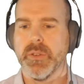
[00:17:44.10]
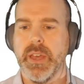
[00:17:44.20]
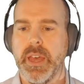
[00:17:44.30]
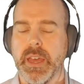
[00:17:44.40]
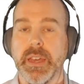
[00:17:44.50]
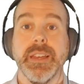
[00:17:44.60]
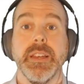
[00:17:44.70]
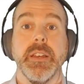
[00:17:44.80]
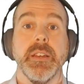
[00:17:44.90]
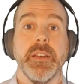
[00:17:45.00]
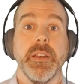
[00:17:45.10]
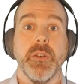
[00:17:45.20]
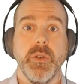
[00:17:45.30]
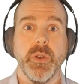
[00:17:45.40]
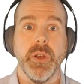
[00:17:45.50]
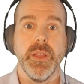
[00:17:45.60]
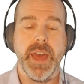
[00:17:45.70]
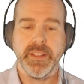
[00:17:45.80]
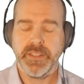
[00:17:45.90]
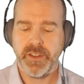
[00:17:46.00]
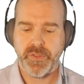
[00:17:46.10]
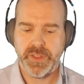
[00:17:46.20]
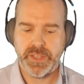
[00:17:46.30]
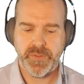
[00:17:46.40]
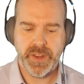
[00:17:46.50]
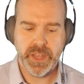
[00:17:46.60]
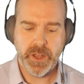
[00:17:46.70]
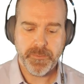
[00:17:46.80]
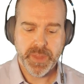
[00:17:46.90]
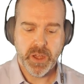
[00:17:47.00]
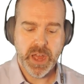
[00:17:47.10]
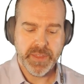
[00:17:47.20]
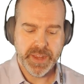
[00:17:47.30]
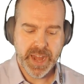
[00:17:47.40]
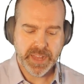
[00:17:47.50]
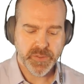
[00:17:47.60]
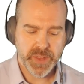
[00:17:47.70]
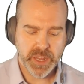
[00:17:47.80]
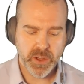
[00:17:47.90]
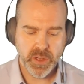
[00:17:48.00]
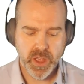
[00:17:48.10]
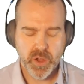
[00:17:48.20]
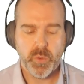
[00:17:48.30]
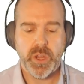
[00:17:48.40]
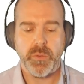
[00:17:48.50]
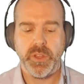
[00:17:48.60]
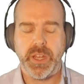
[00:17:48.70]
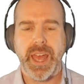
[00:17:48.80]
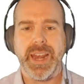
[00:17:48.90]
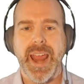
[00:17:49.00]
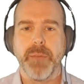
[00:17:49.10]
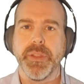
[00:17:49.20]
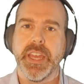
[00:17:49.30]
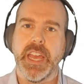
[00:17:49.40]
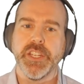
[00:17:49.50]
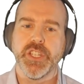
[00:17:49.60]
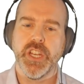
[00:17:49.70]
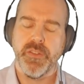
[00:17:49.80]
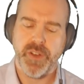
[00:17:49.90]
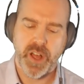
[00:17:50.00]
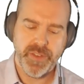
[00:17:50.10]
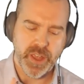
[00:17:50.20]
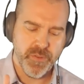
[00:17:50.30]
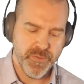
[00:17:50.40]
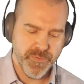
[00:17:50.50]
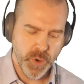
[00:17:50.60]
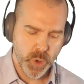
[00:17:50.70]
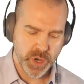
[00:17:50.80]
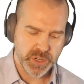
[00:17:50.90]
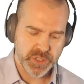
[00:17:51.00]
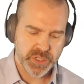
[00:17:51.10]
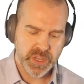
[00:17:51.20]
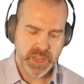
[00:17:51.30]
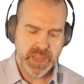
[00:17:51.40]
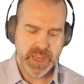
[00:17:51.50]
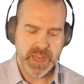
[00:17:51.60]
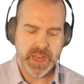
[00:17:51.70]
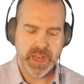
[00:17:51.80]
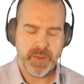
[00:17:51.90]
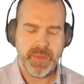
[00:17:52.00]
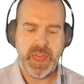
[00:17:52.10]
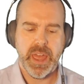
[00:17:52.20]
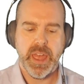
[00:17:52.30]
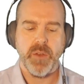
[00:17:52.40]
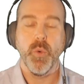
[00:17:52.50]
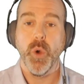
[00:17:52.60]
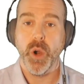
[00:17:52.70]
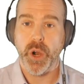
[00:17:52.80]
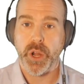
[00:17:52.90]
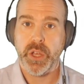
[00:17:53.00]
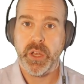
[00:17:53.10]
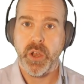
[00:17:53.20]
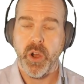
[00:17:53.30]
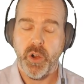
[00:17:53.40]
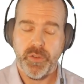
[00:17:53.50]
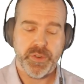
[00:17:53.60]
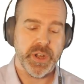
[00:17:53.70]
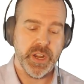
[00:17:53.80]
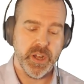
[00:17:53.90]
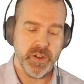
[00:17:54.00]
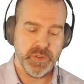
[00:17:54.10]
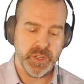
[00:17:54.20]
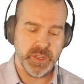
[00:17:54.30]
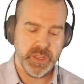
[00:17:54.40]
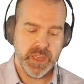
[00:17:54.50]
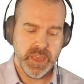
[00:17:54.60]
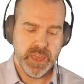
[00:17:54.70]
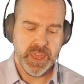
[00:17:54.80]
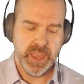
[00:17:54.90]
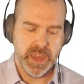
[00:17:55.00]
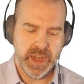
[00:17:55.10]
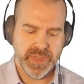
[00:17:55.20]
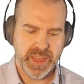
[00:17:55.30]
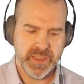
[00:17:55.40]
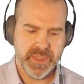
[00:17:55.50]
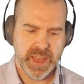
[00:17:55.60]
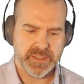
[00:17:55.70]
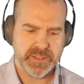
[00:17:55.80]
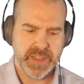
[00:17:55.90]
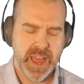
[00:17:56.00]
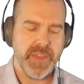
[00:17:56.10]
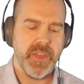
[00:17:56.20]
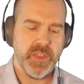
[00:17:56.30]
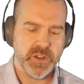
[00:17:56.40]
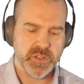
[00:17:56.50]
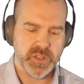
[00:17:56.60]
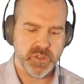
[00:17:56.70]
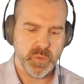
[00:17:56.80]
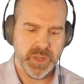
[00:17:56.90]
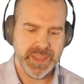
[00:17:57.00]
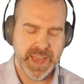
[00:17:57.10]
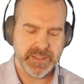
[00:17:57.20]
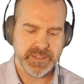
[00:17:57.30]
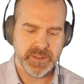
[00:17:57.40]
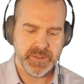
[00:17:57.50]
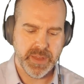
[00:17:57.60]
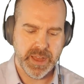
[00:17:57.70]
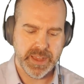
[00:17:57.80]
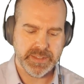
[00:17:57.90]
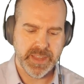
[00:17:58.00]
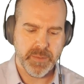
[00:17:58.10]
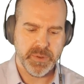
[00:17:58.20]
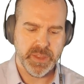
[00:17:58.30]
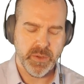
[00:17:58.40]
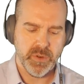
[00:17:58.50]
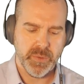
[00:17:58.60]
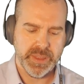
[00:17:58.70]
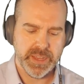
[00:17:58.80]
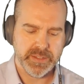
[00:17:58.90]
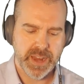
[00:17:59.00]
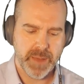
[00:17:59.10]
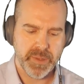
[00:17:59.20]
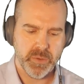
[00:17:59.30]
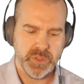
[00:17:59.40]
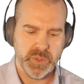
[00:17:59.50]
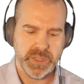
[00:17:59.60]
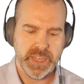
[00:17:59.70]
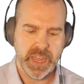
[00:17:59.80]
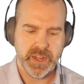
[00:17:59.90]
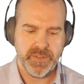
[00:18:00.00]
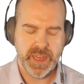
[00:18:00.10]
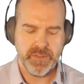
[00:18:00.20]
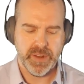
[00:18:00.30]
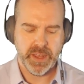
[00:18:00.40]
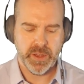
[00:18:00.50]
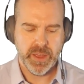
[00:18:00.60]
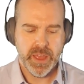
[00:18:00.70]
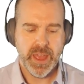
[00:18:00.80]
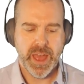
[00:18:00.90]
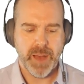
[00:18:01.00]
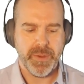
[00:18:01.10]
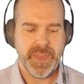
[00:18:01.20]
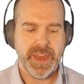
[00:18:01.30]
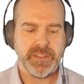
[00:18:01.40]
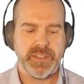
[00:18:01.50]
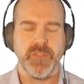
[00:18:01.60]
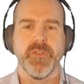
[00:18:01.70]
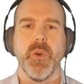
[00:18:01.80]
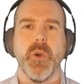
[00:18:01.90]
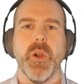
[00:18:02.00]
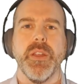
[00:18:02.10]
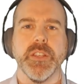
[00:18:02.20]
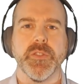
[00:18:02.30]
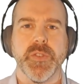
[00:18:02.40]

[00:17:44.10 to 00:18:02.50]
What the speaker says: Okay. Whew, that is it for this video. The next video, we will look at an application involving force and work over an interval. And I think that's, yeah, and then there's one last example one last topic we'll do at the end of that video. But that is it for this